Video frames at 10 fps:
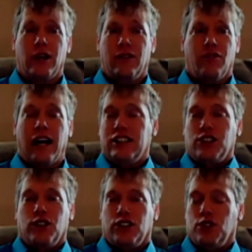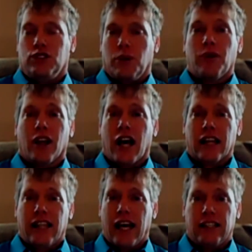advise you to do something like
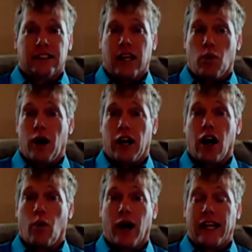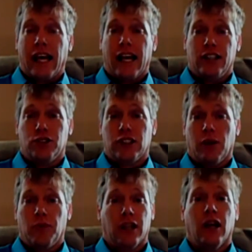that and say, why not? Why can't I do
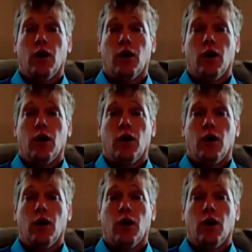something?